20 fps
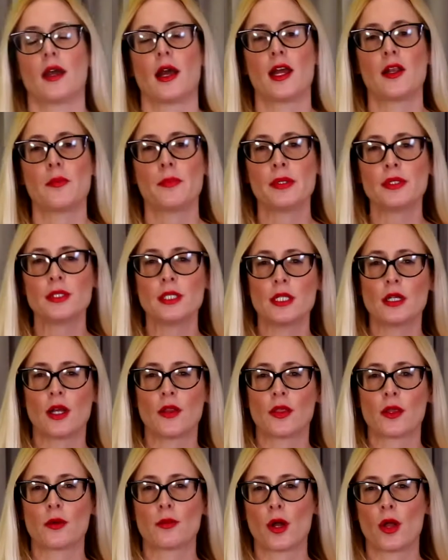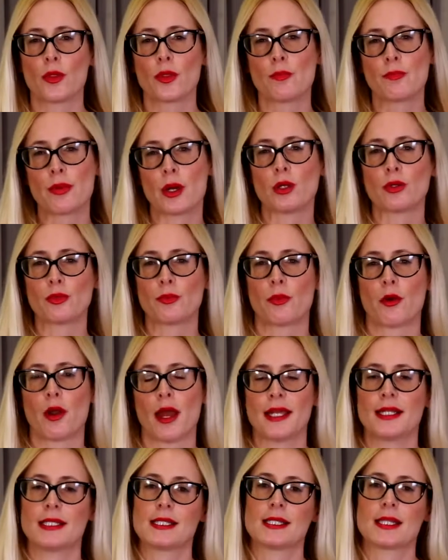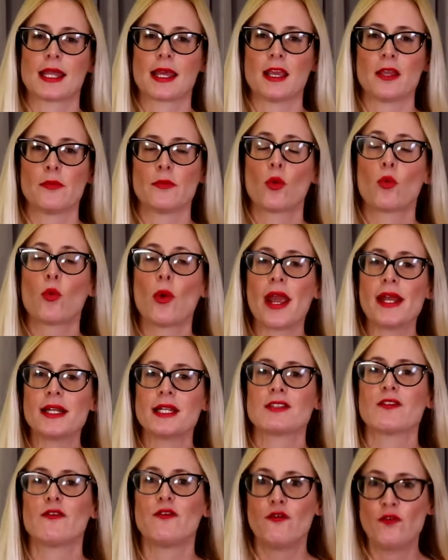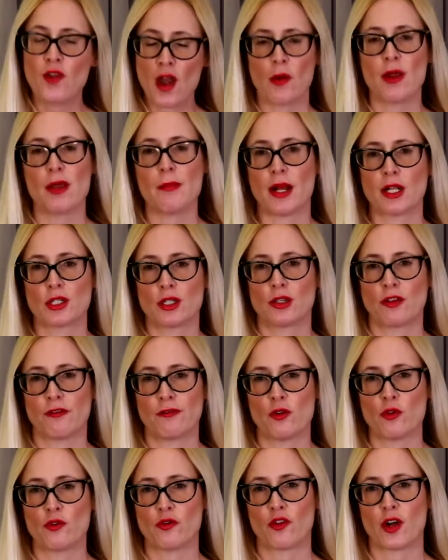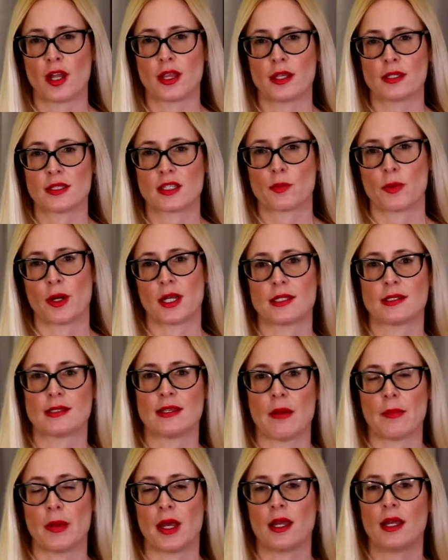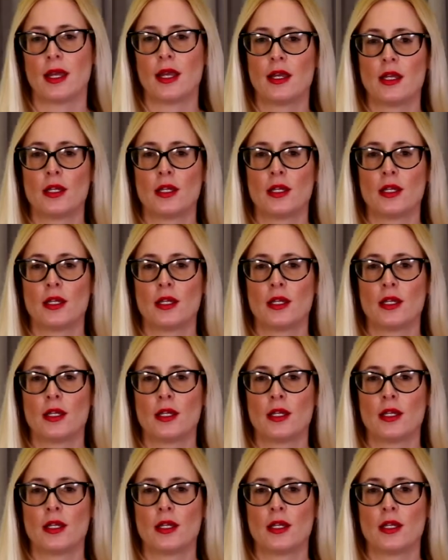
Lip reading: And building on the bold brights theme, red is very much at the forefront this spring summer.